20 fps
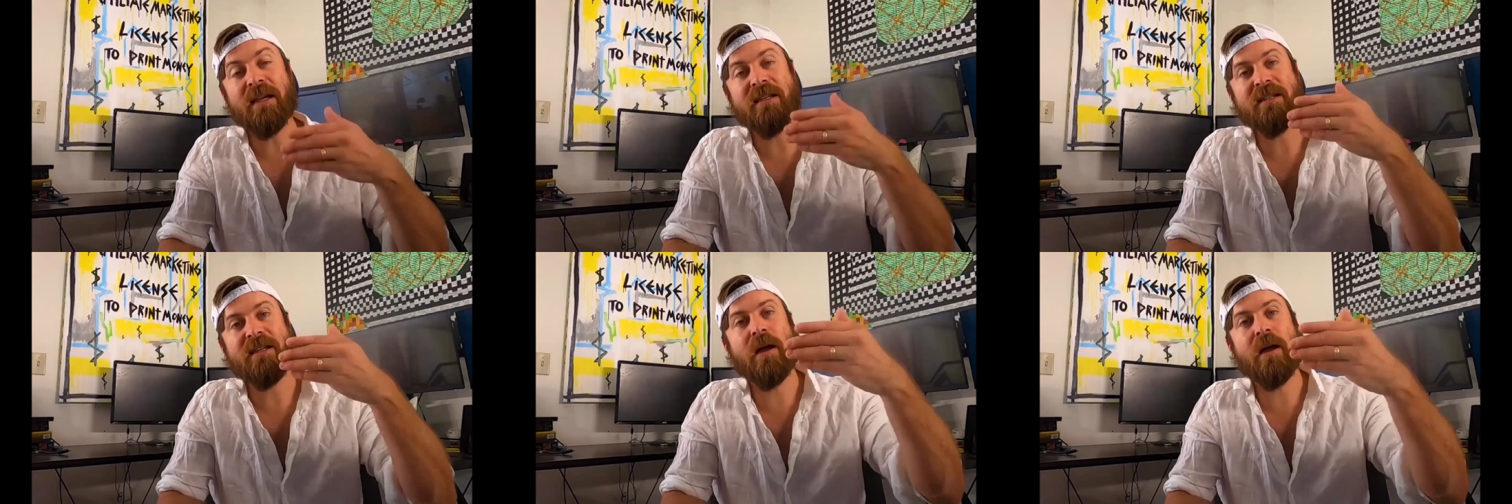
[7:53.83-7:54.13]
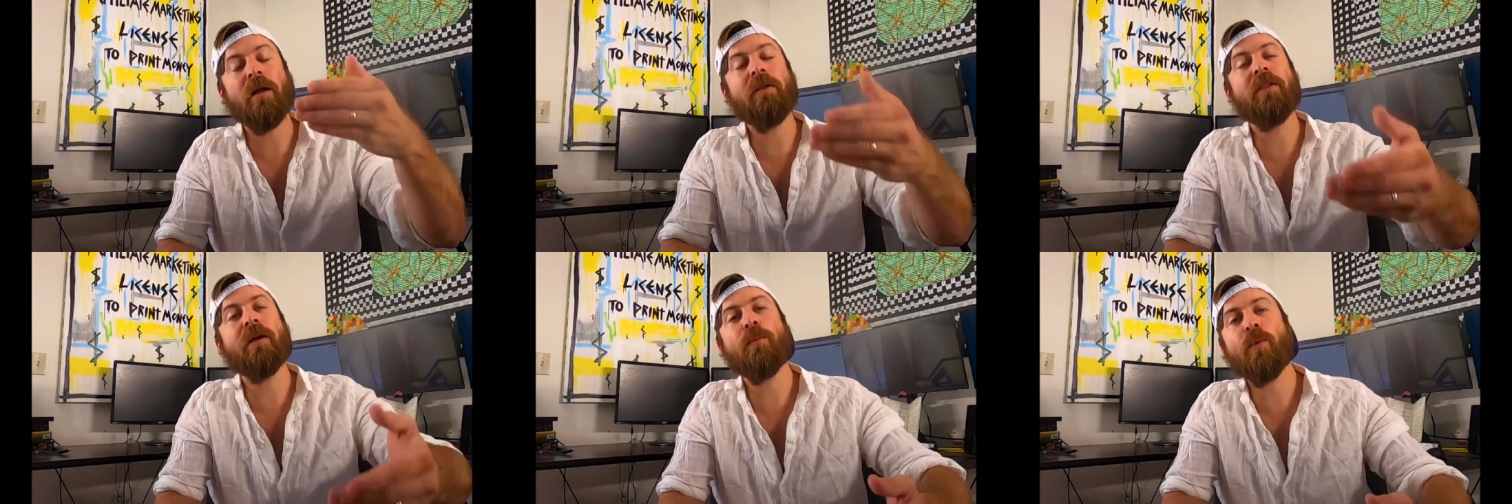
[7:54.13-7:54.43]
I
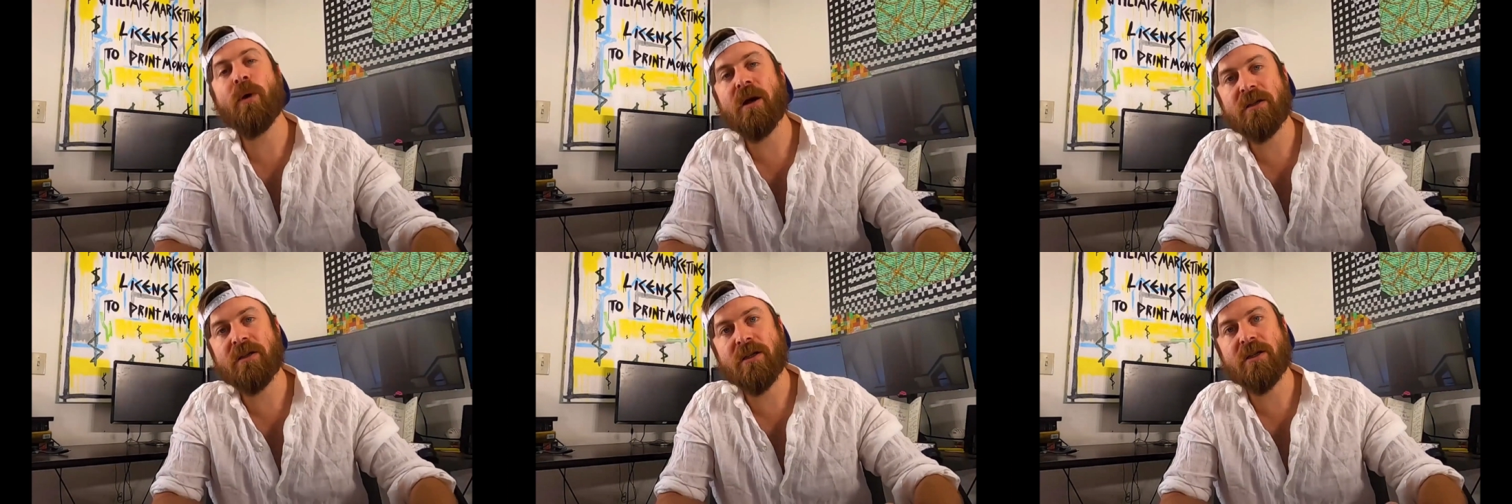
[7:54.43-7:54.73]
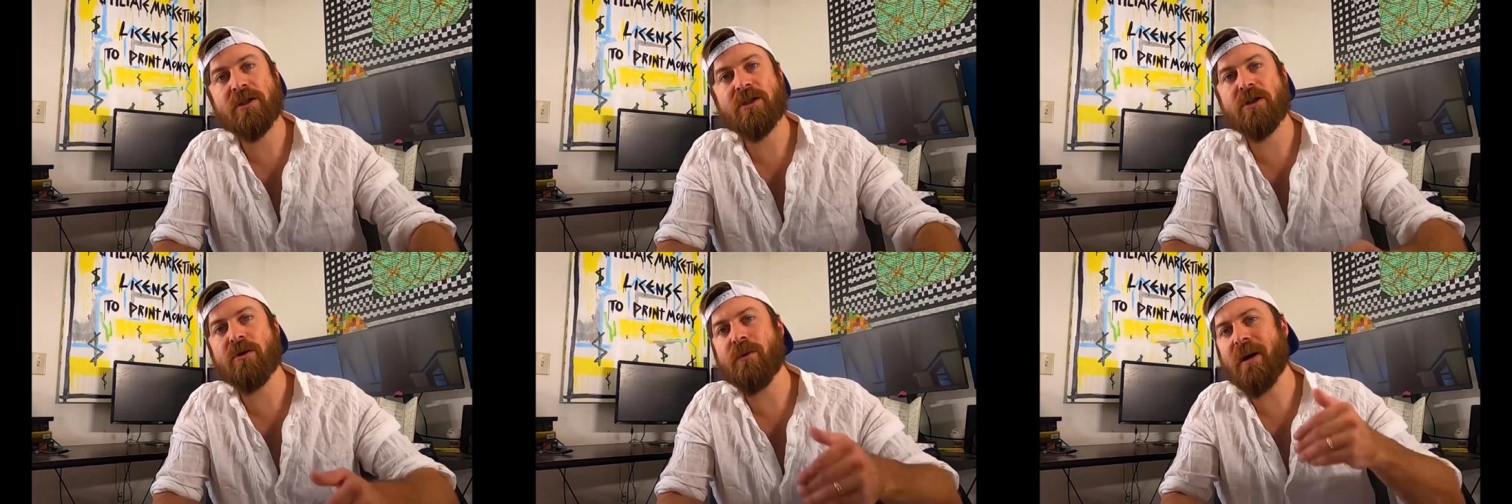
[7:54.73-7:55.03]
tell them what to
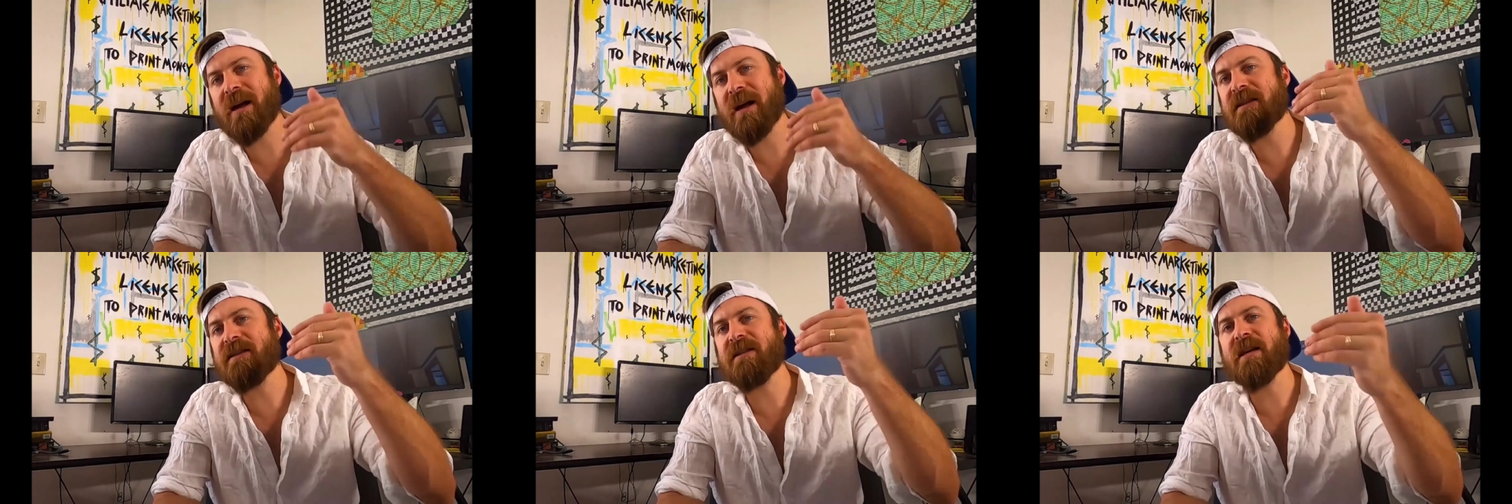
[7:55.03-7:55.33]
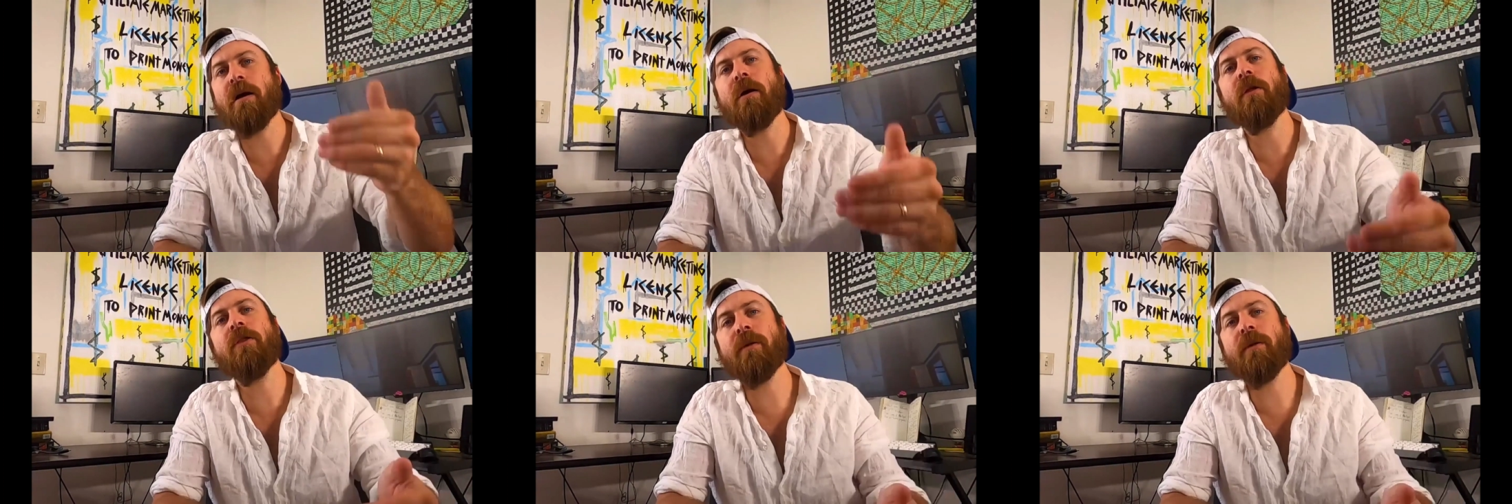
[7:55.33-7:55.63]
do. I
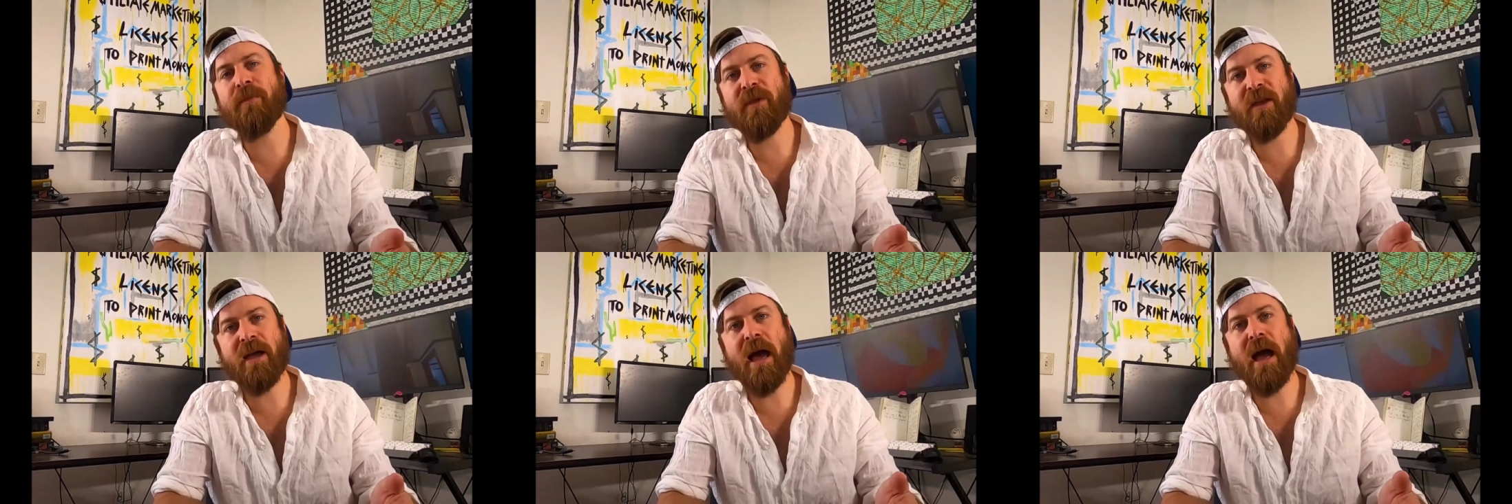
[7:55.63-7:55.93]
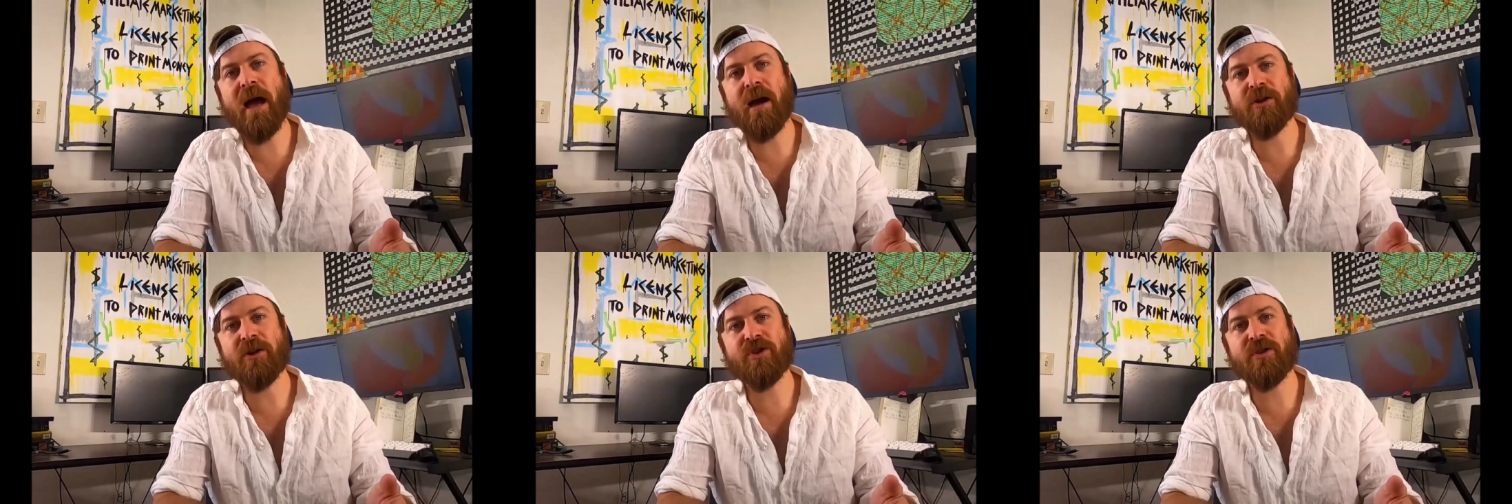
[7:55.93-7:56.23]
tell them the
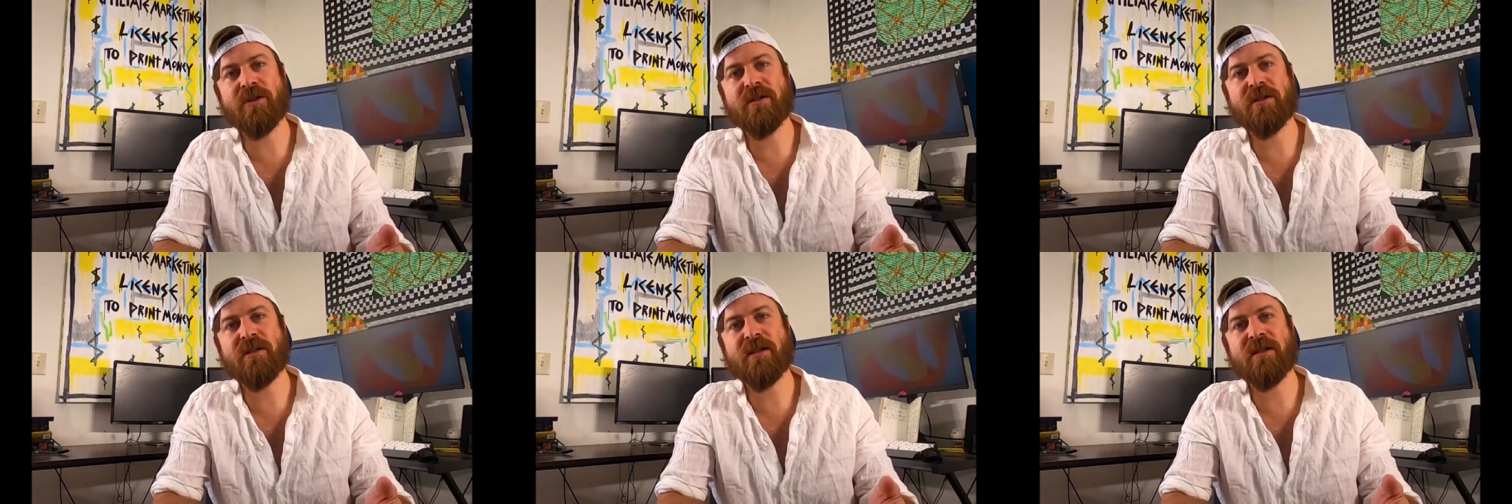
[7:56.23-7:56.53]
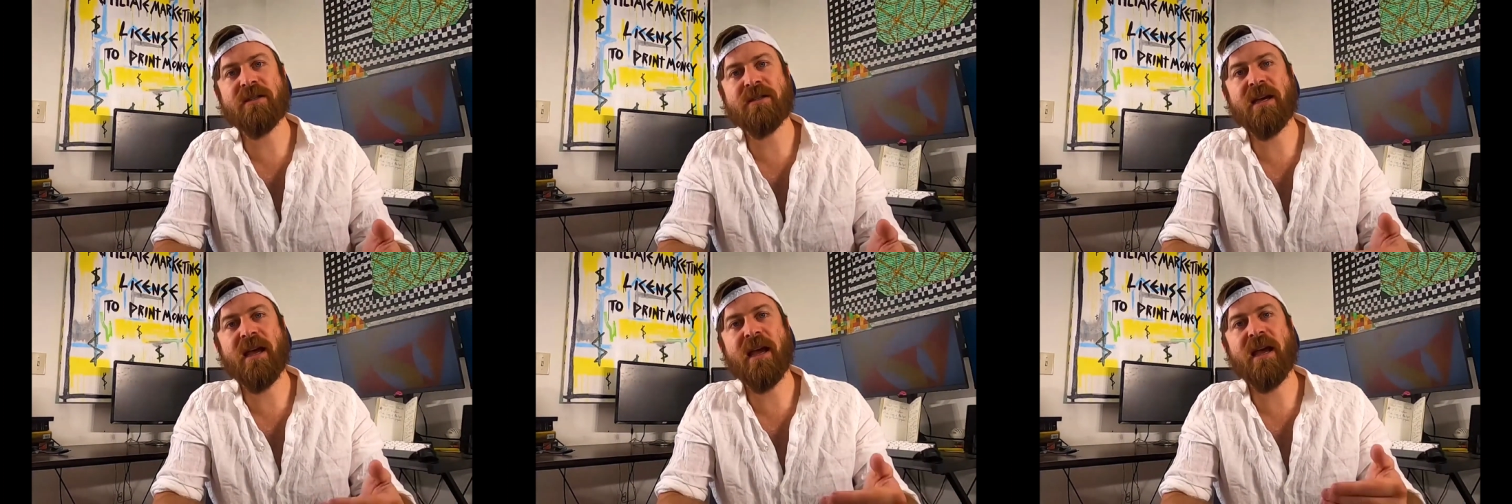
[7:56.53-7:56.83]
actions to
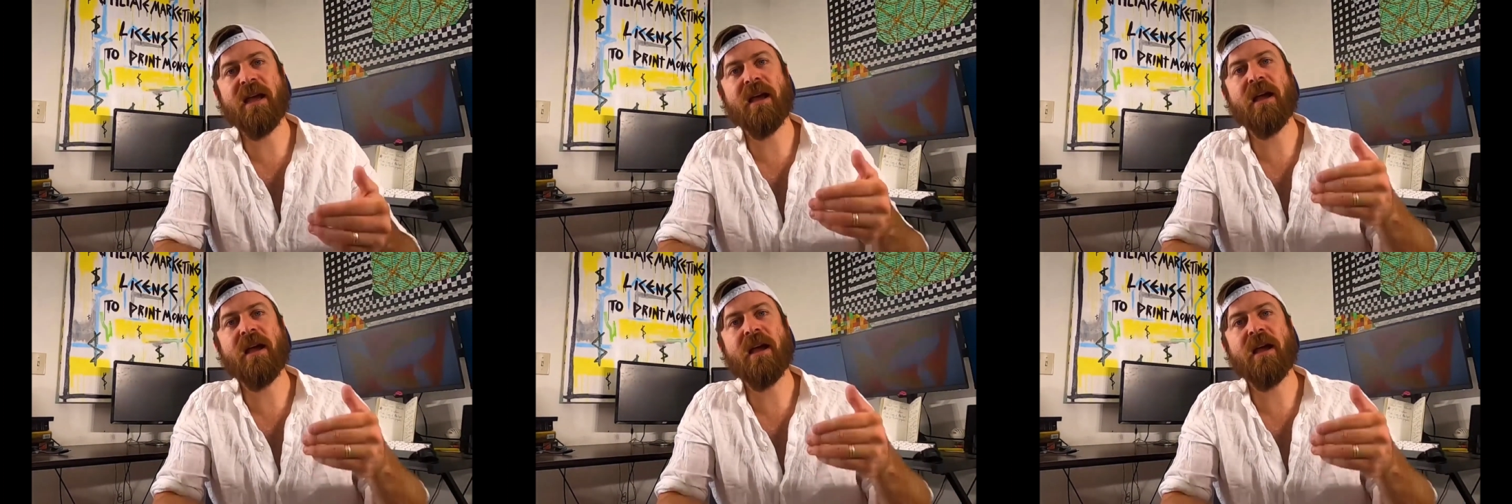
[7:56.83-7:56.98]
take,